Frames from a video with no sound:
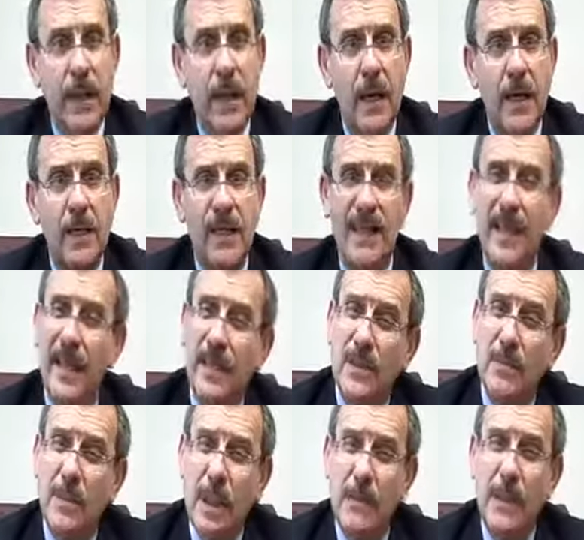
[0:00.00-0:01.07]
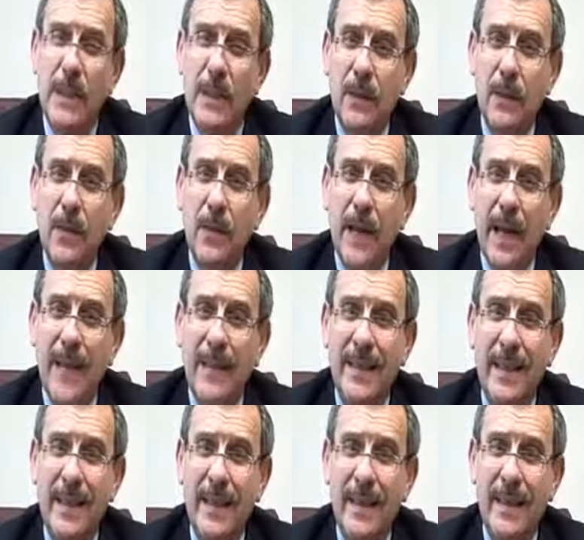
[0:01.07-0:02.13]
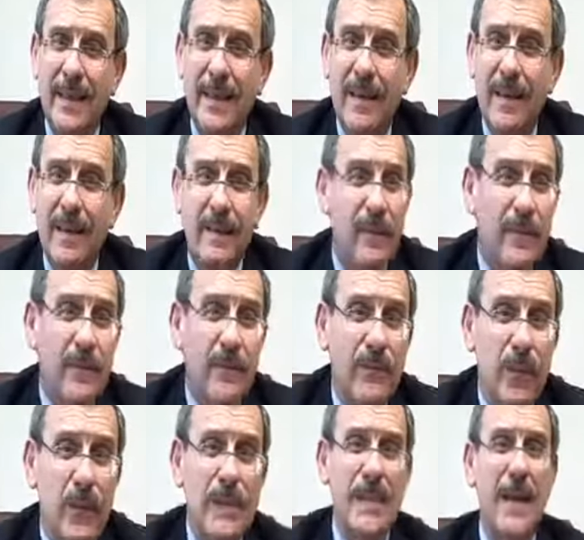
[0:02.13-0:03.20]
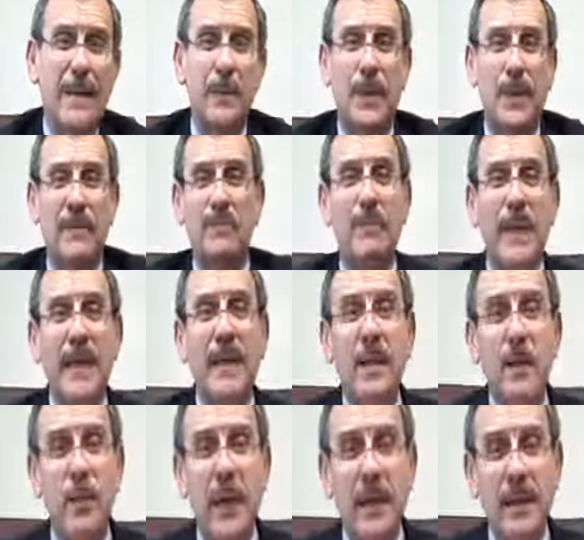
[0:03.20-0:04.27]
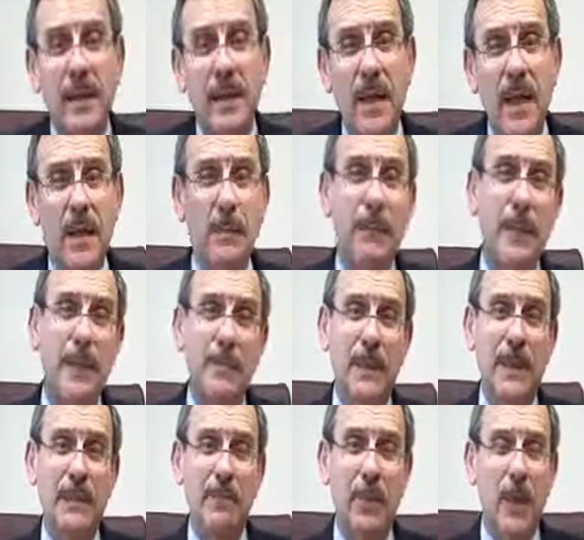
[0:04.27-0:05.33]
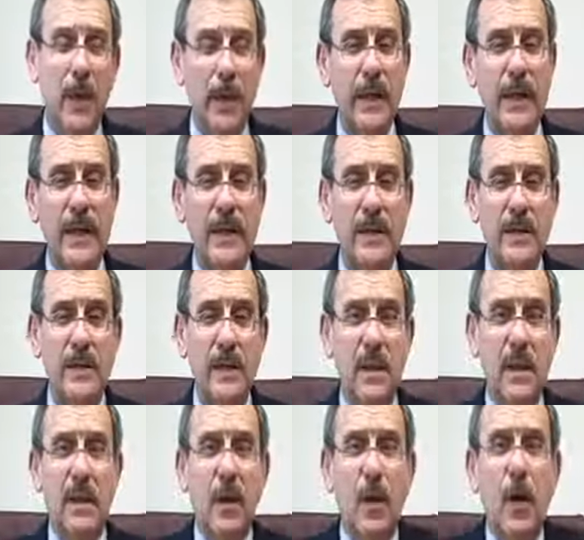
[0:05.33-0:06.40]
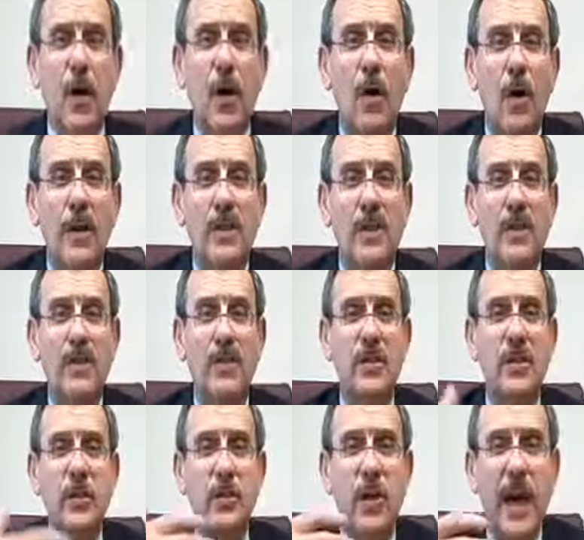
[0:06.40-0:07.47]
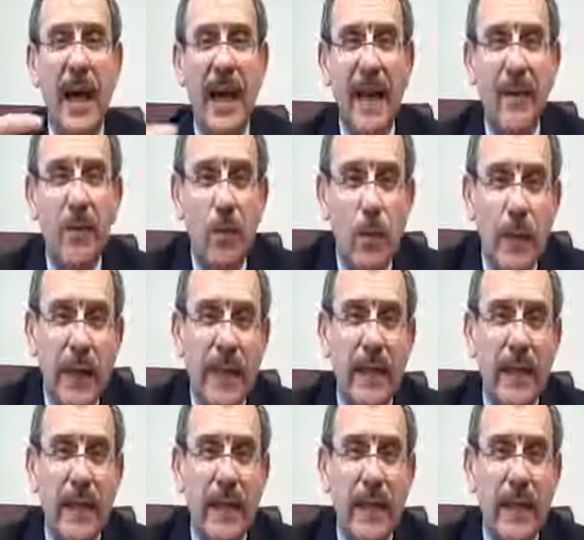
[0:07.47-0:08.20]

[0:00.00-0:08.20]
for the holidays may be a good idea. For example, if being around a lot of people at parties causes you to have